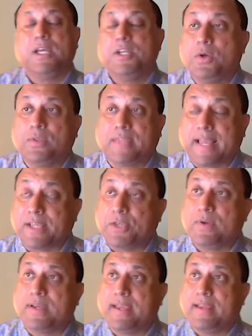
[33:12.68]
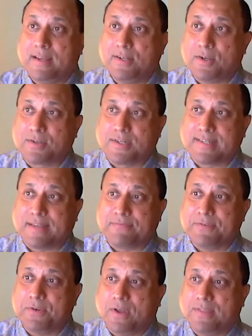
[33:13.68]
No, thank you again, Dr.
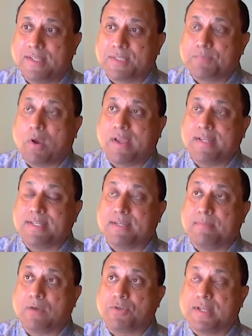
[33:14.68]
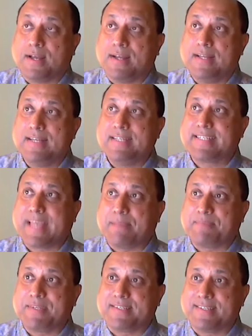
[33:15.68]
Stefano, on this point about
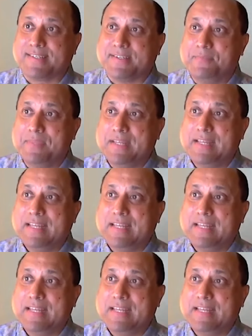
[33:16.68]
skepticism.